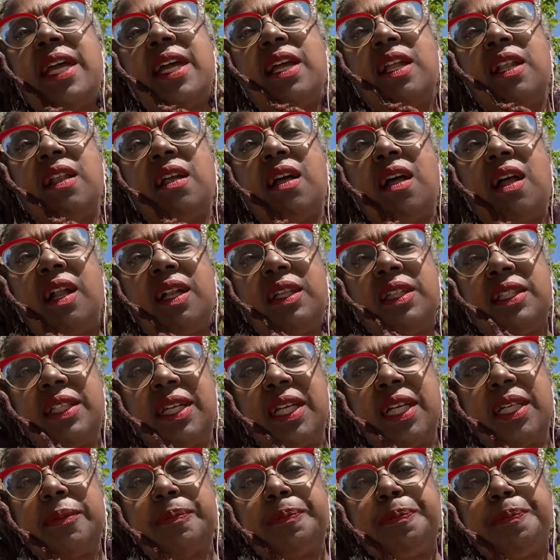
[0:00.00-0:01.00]
L.
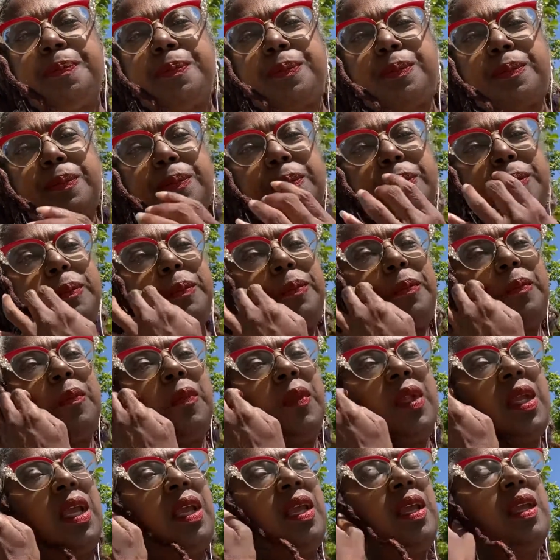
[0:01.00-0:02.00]
Haltow.
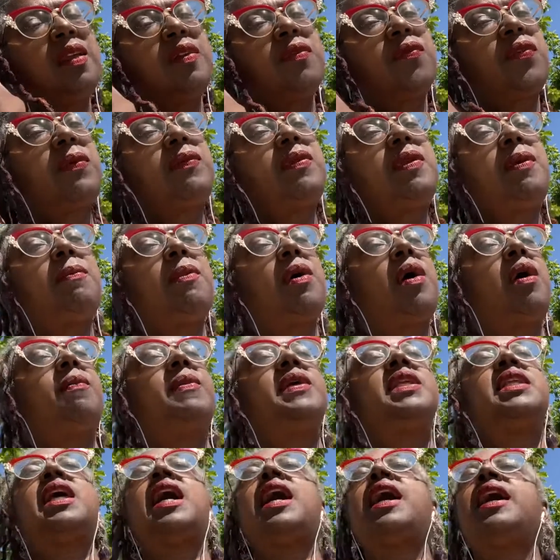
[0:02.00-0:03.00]
From the
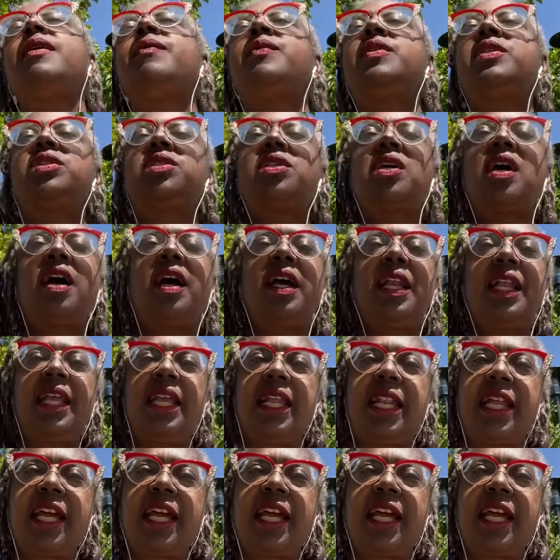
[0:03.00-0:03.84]
moment I was taught it,